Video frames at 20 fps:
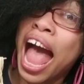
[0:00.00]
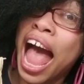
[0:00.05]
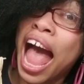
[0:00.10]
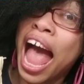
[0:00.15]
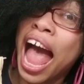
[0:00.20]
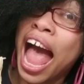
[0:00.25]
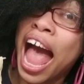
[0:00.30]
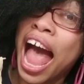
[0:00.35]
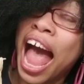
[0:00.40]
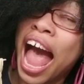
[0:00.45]

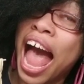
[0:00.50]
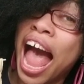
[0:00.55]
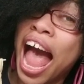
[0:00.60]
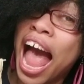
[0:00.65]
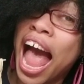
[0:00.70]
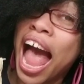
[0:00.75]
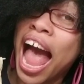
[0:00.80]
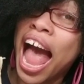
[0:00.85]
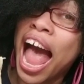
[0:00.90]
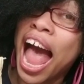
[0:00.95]

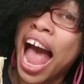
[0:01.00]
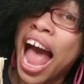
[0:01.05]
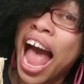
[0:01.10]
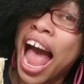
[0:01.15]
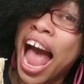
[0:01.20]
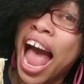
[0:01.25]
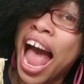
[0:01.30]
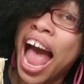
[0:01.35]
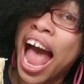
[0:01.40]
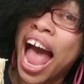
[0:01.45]

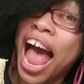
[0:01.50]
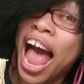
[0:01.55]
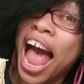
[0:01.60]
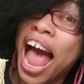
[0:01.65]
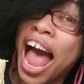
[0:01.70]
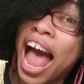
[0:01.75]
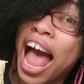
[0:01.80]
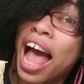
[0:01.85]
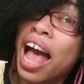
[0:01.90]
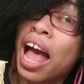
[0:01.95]

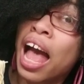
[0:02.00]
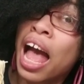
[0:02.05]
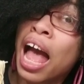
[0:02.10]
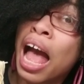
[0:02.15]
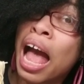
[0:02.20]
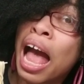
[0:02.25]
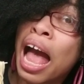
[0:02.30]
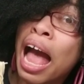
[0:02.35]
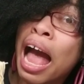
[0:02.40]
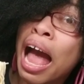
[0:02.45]

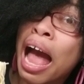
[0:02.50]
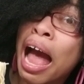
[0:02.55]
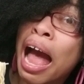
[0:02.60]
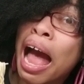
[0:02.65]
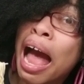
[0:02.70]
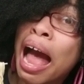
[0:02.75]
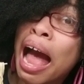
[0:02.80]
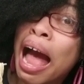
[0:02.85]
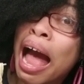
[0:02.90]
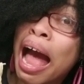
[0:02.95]

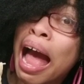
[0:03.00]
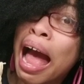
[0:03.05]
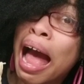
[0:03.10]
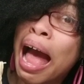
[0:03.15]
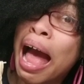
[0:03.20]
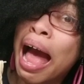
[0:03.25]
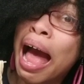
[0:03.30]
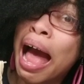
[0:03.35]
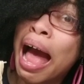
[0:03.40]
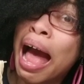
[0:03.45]

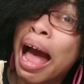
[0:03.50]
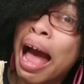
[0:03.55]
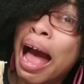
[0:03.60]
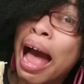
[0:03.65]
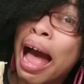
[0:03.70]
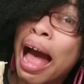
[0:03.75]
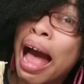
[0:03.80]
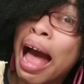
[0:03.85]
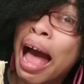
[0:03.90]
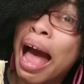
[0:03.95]

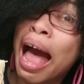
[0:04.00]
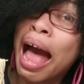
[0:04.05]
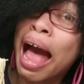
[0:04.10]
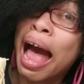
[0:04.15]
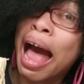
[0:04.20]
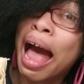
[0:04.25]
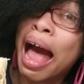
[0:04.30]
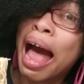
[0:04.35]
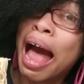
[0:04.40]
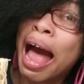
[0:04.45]

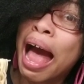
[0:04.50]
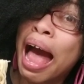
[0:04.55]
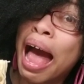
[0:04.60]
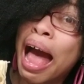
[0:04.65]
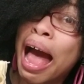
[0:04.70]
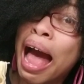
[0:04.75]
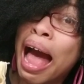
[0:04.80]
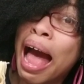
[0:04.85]
(no one is talking)